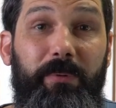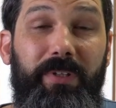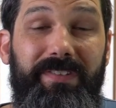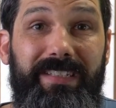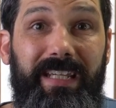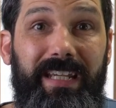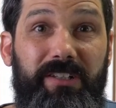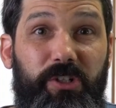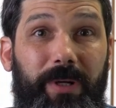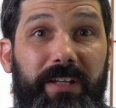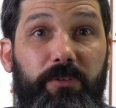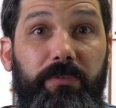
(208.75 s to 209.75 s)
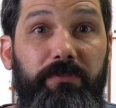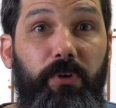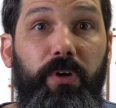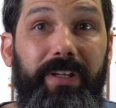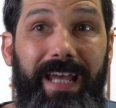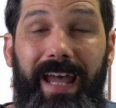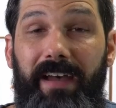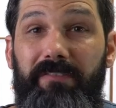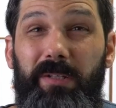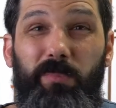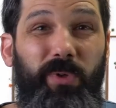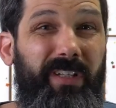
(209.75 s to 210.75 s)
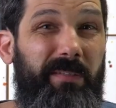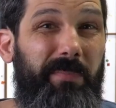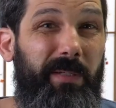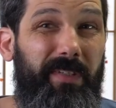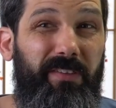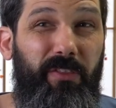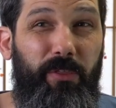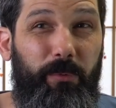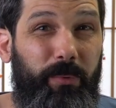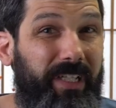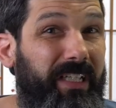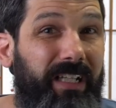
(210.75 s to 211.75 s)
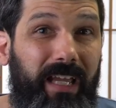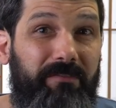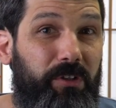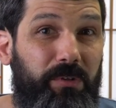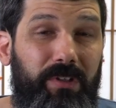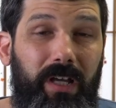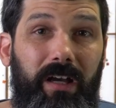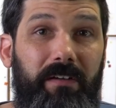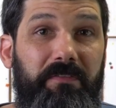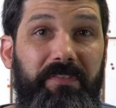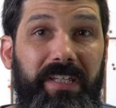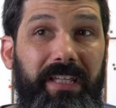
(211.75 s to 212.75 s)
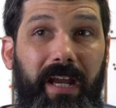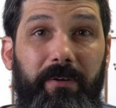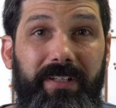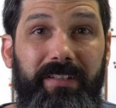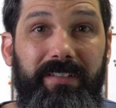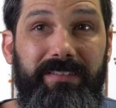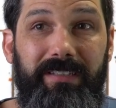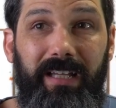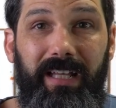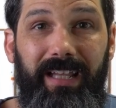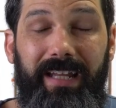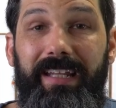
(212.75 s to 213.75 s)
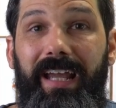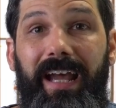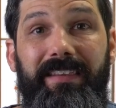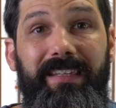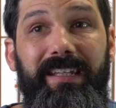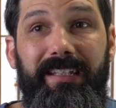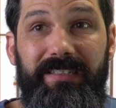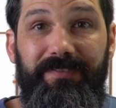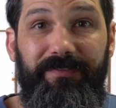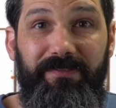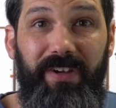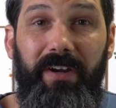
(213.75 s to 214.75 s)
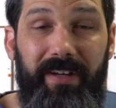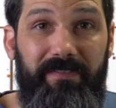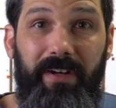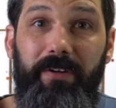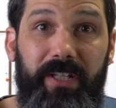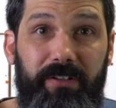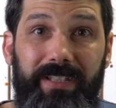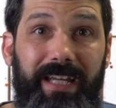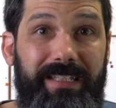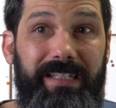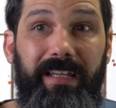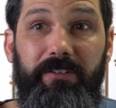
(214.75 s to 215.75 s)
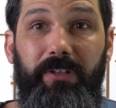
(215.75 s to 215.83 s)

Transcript: I would say try to avoid having more than maybe three levels of inheritance. Like, I think it's very, very good idea